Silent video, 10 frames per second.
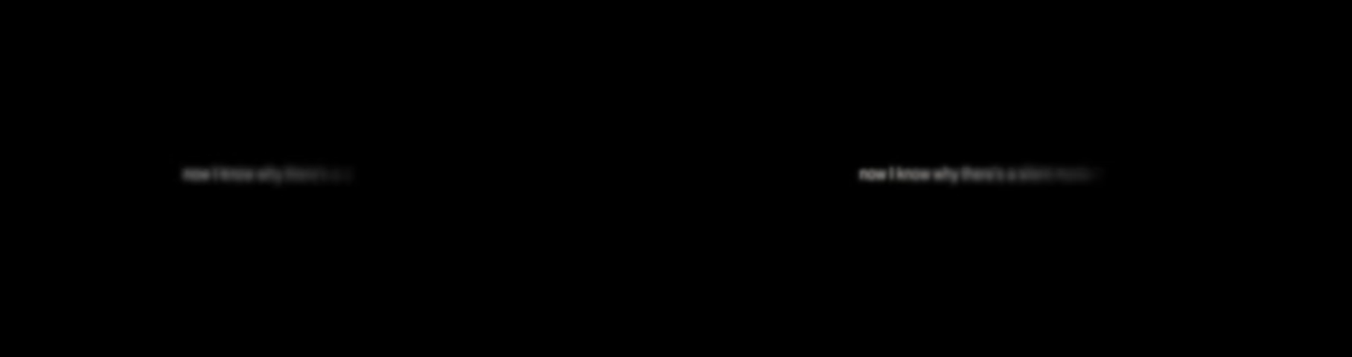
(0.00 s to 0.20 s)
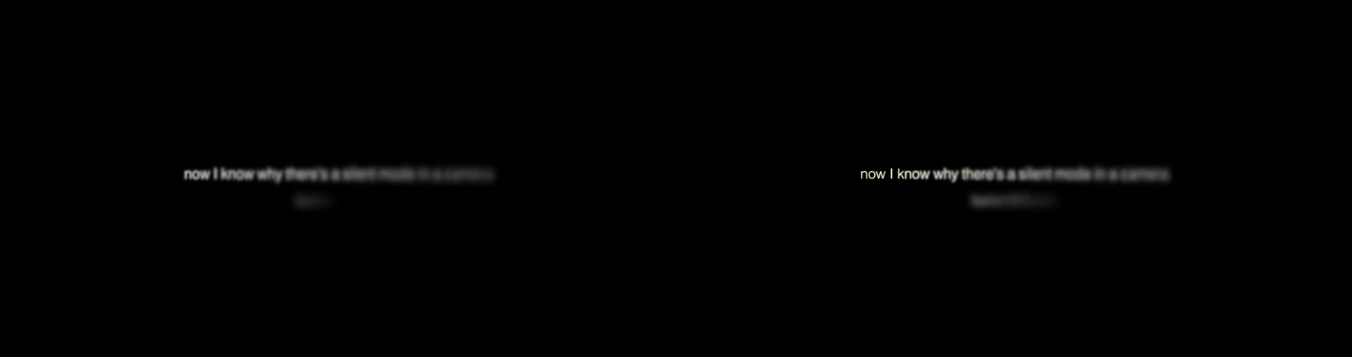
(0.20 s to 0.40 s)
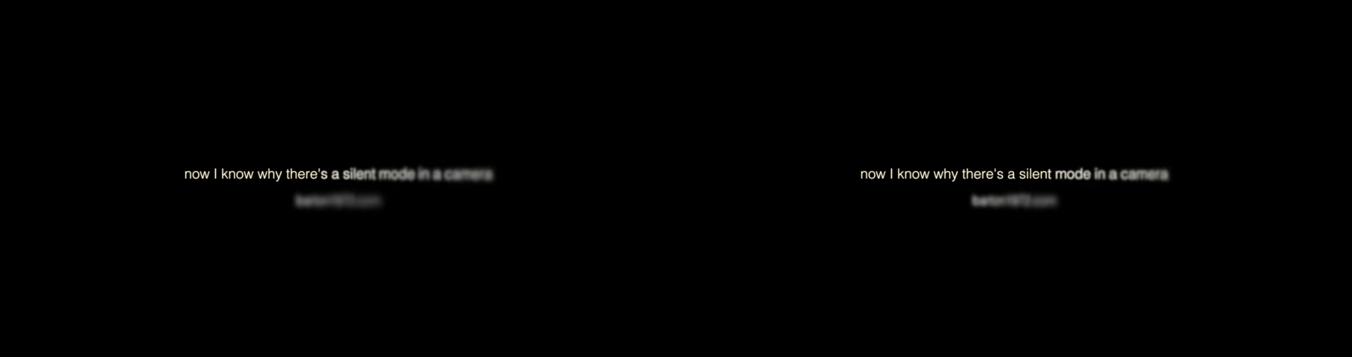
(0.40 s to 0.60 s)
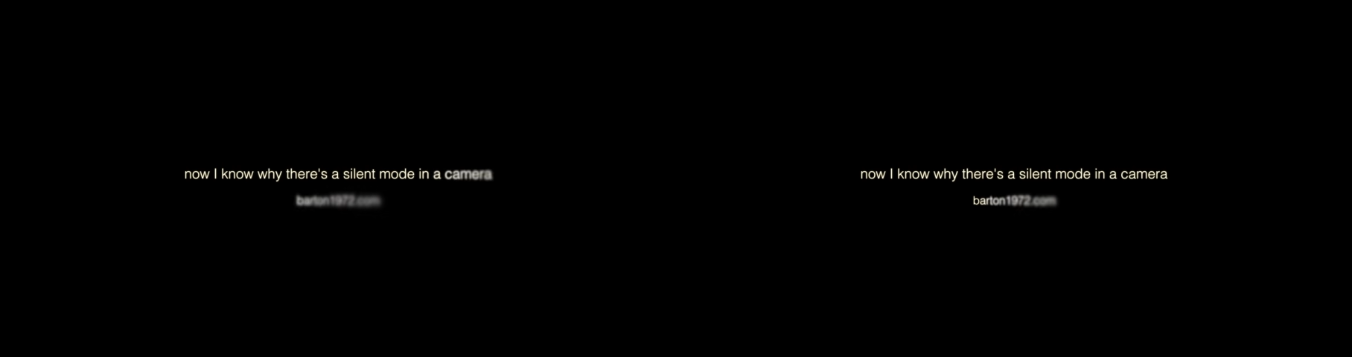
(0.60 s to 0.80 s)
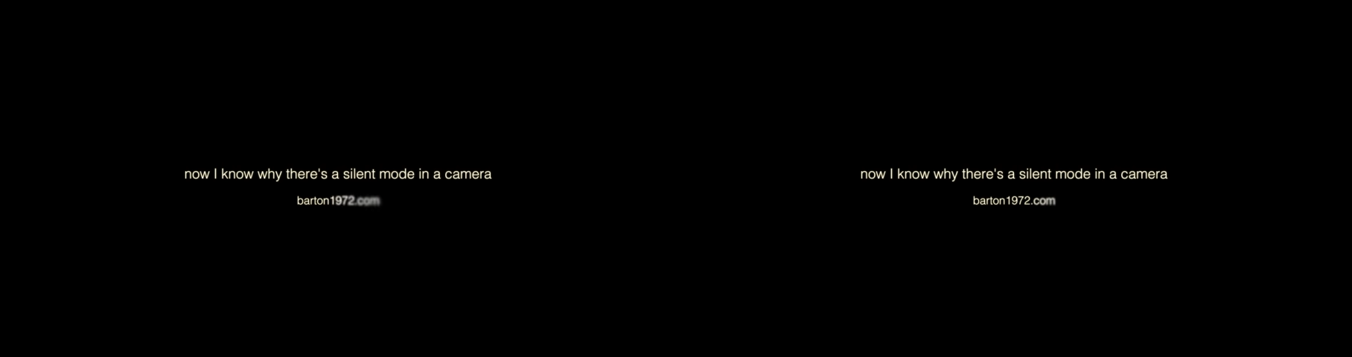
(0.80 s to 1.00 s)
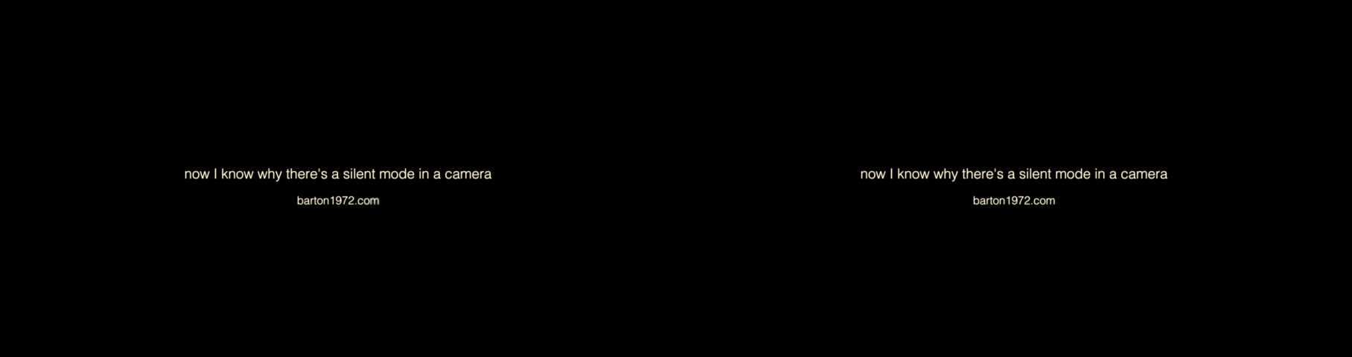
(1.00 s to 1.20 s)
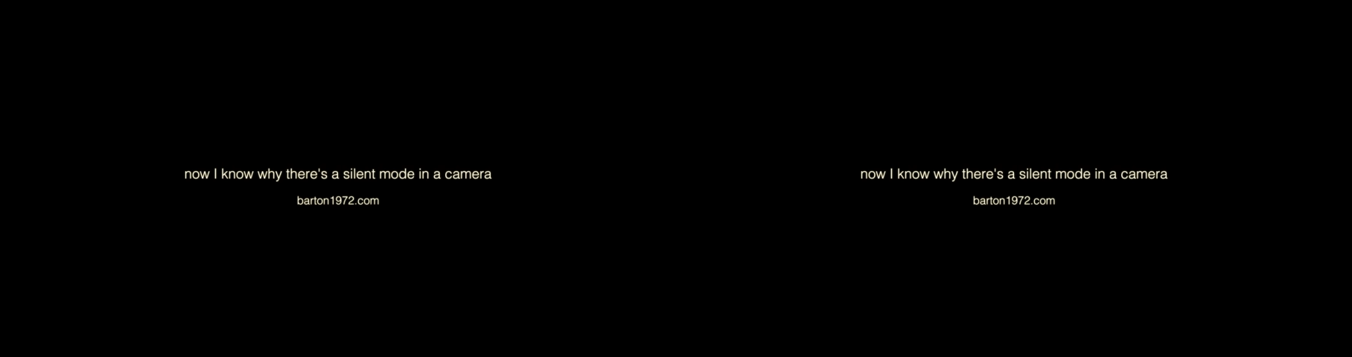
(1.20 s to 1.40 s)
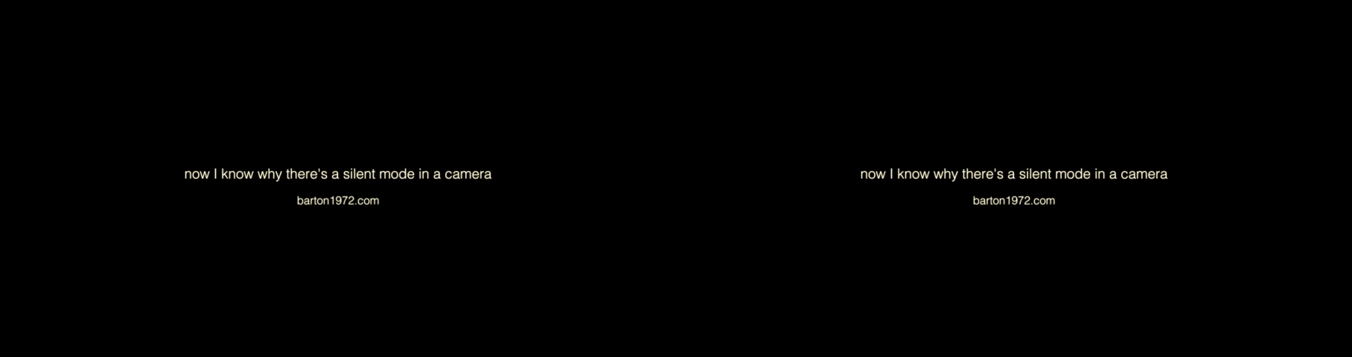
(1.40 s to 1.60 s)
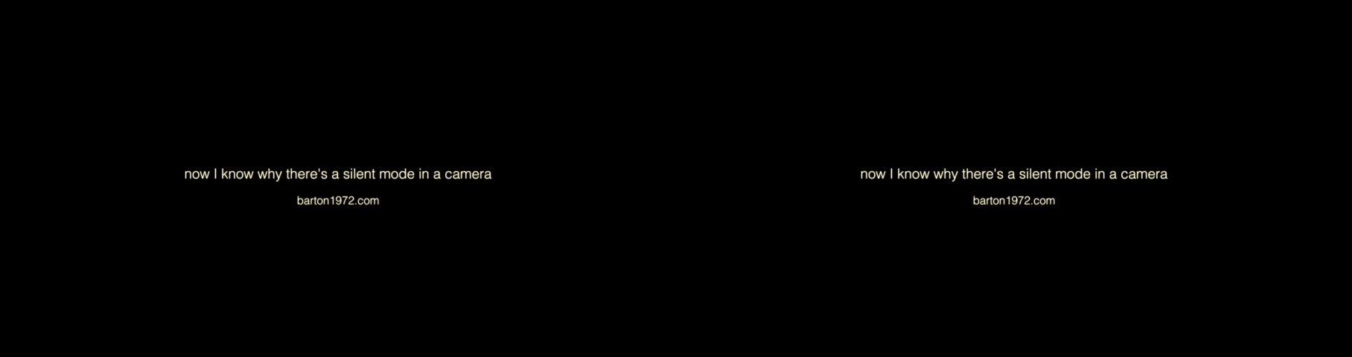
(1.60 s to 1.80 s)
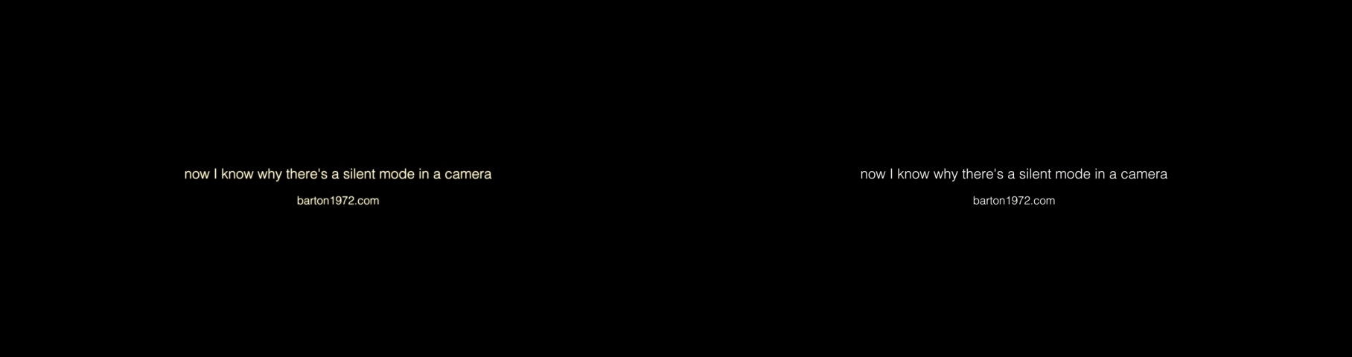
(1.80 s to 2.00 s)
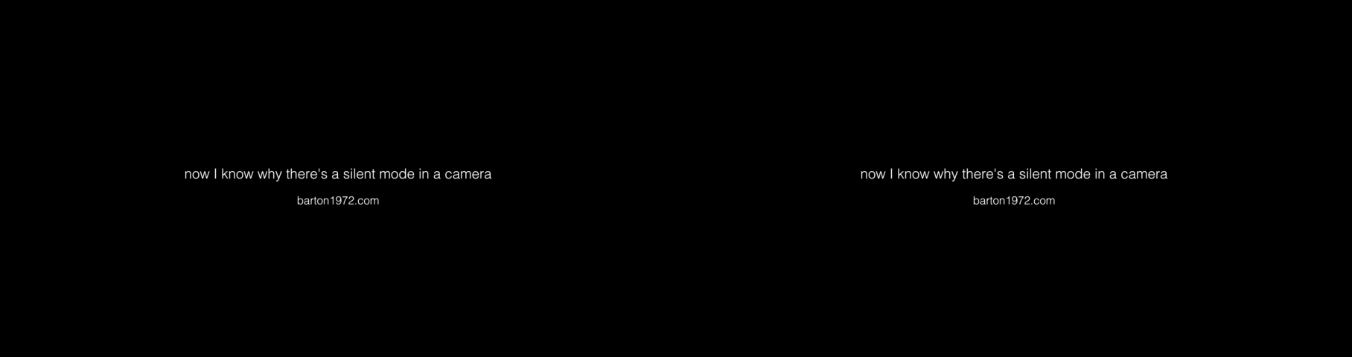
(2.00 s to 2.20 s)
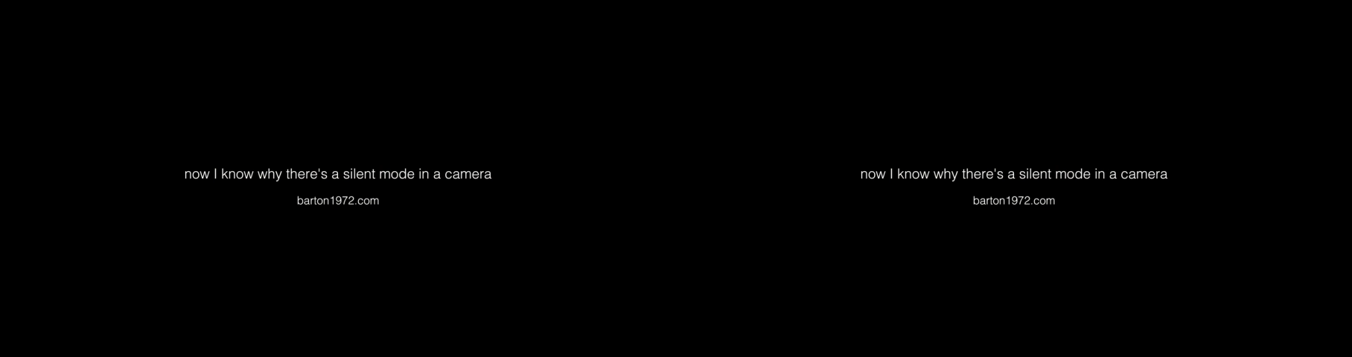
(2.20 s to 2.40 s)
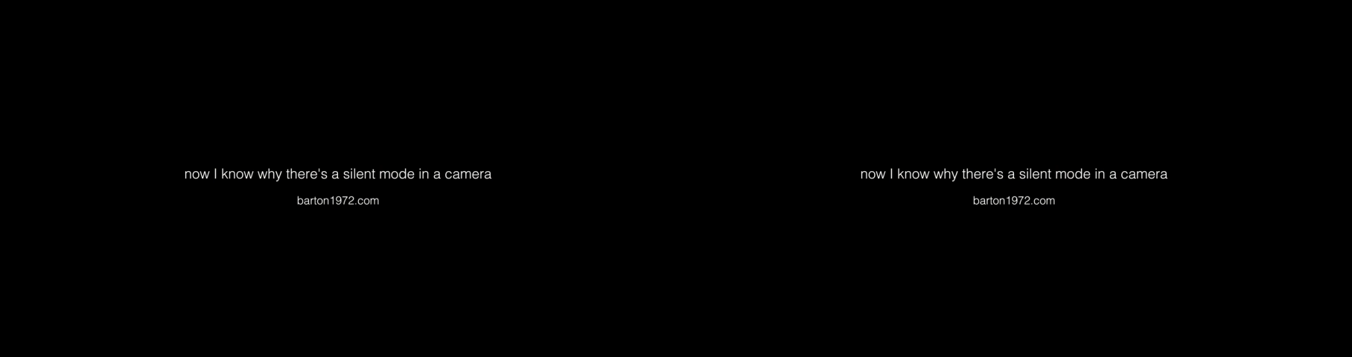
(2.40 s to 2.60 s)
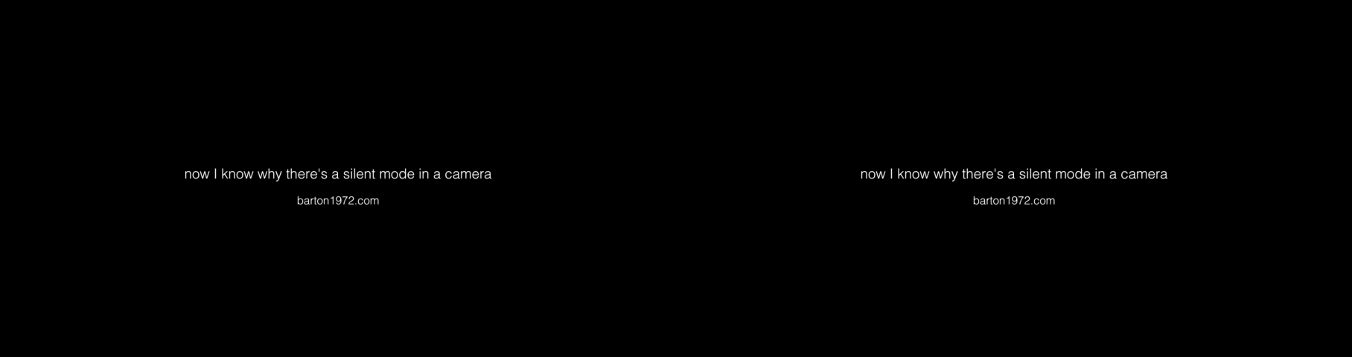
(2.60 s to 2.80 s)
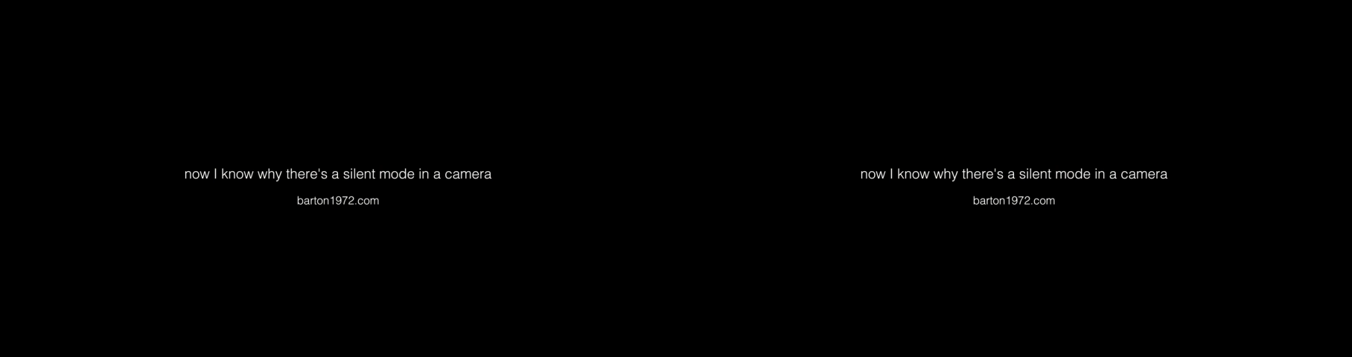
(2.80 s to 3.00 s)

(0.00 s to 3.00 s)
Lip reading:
(no speaker visible)